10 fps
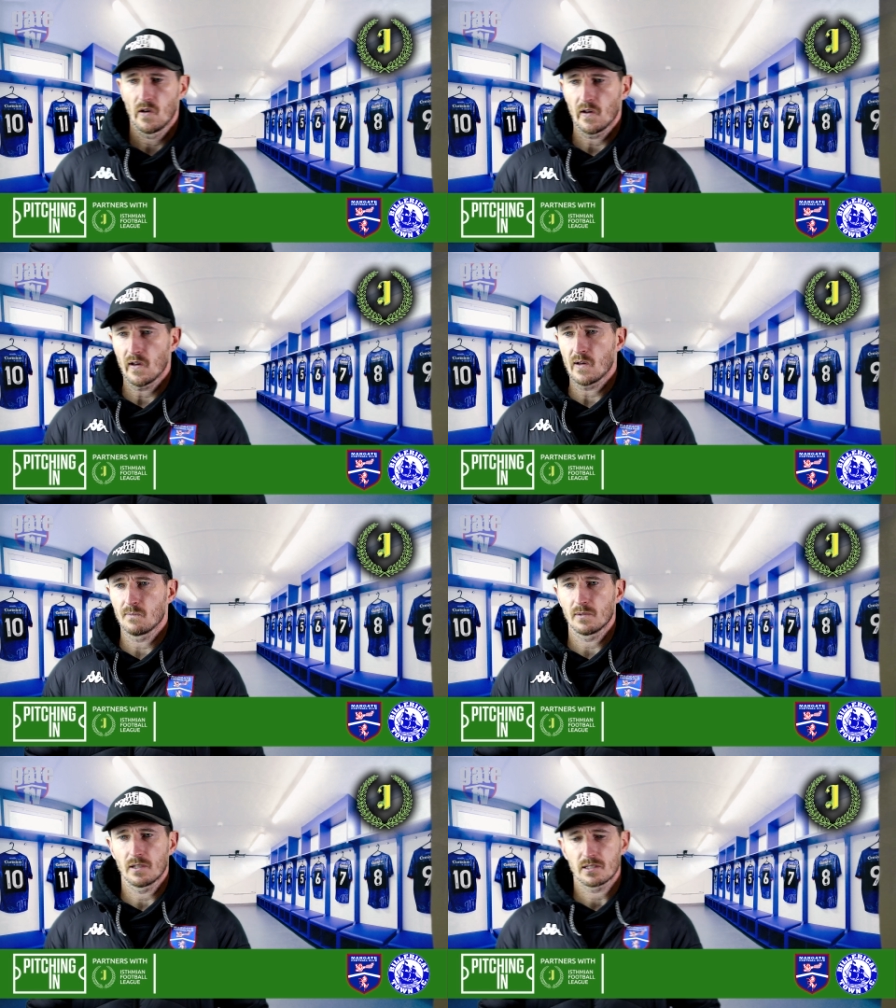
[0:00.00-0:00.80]

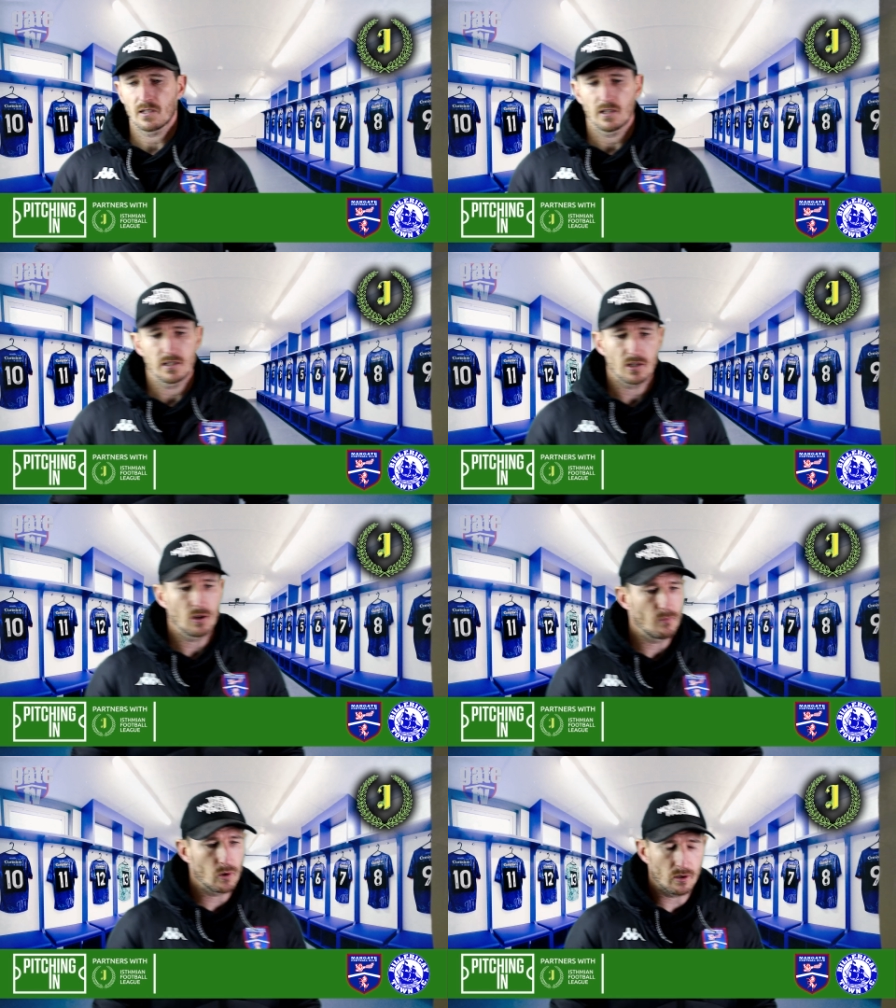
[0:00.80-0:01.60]
um, there's a, there's a
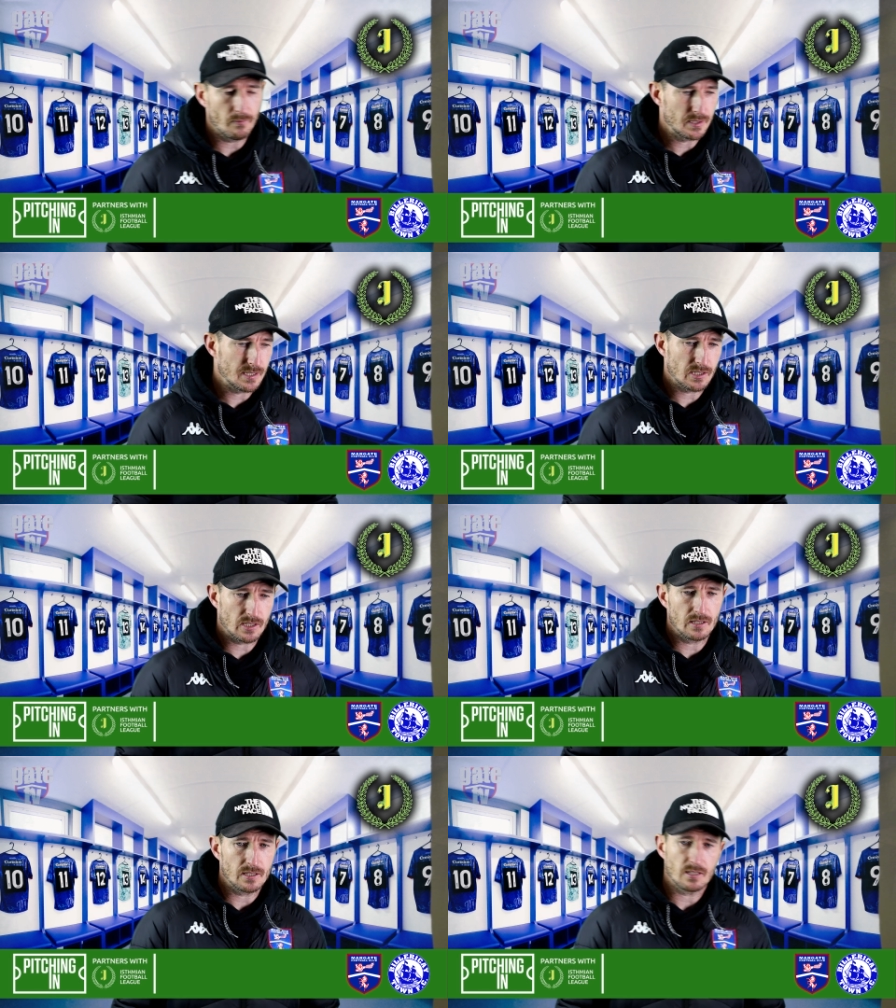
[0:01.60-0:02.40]
lot more
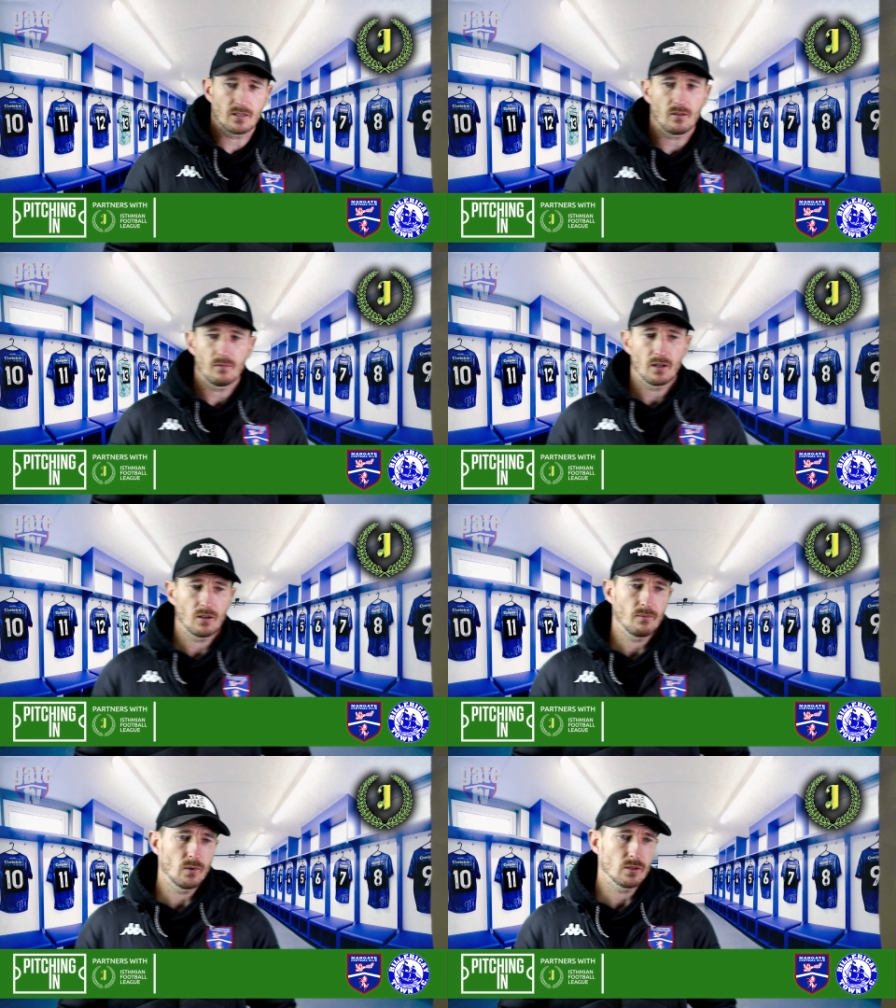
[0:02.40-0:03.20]
competition. There's a lot a
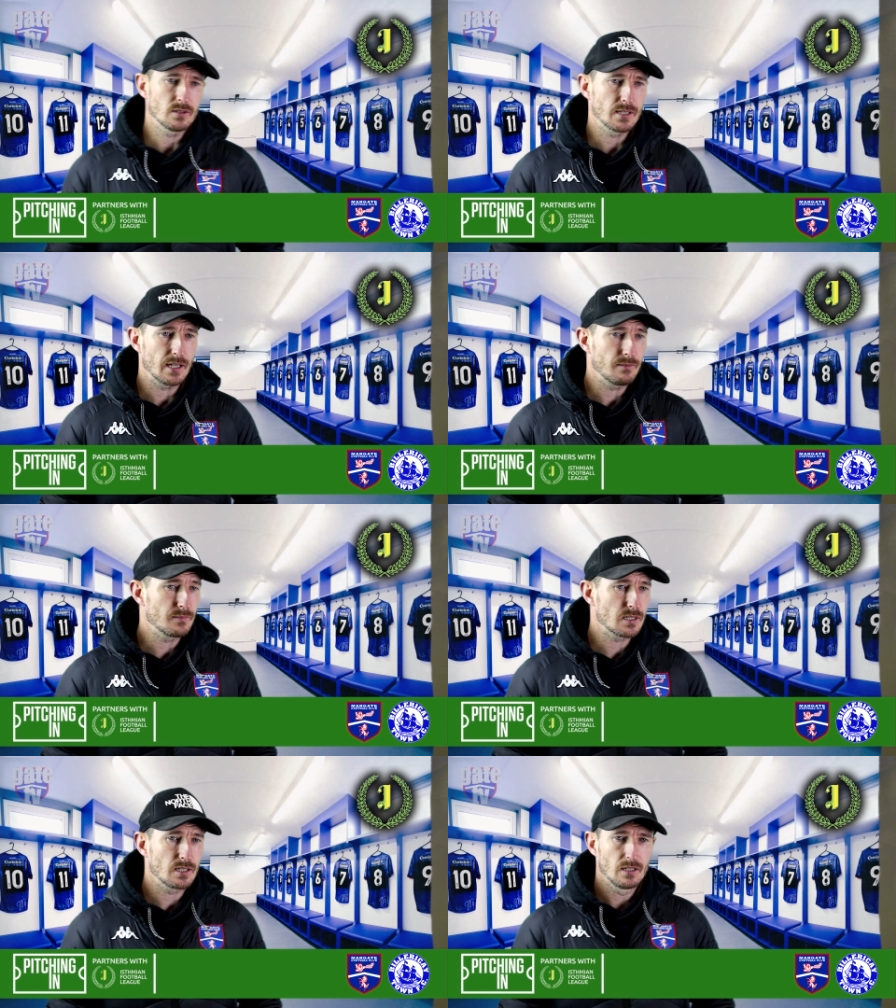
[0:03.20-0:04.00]
lot more
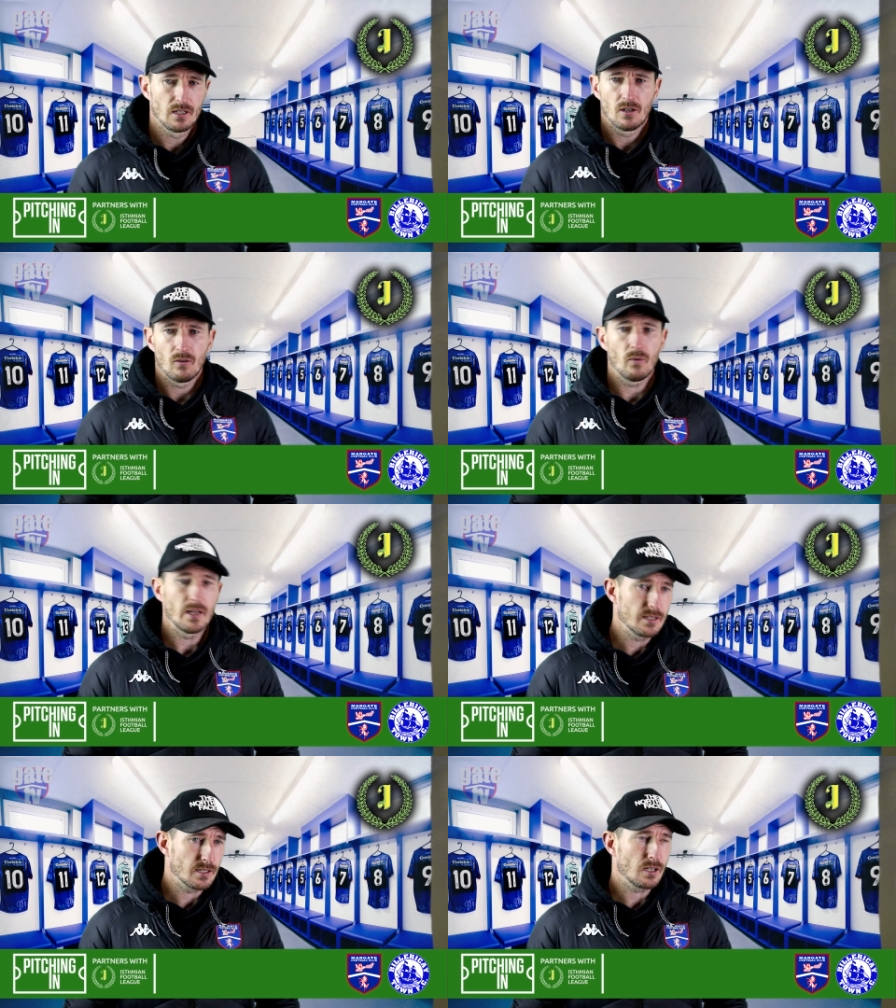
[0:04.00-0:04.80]
teams
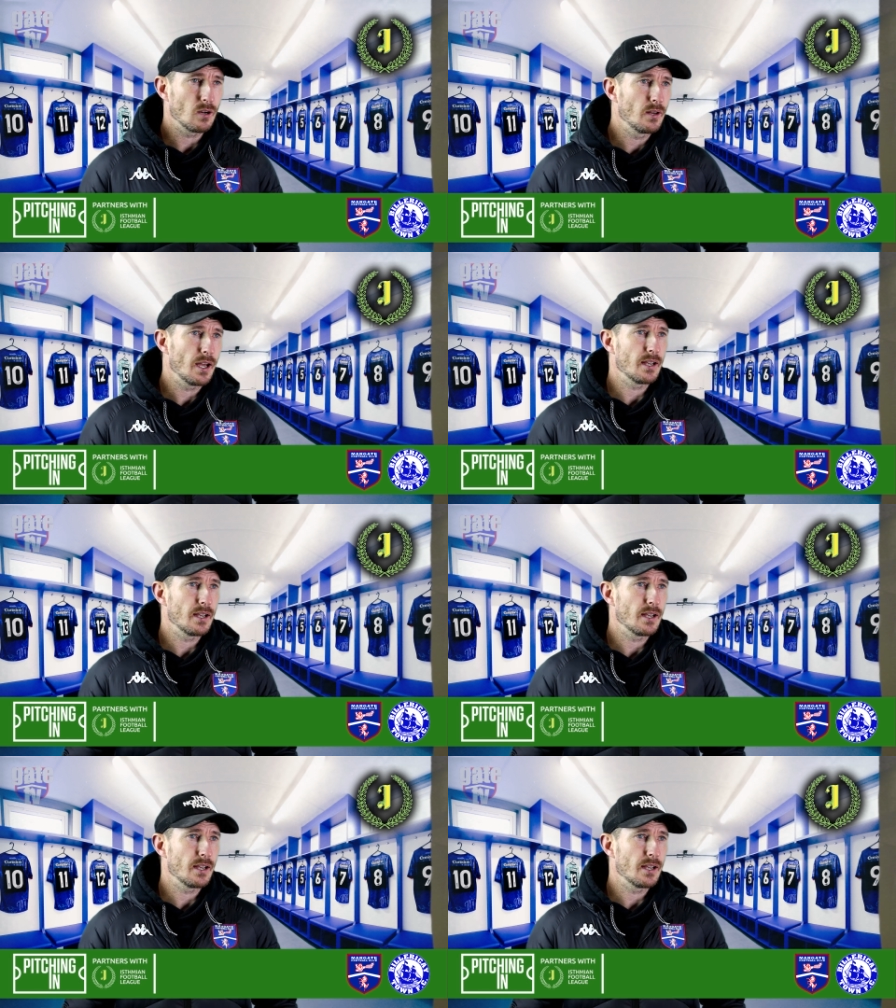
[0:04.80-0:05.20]
willing to go that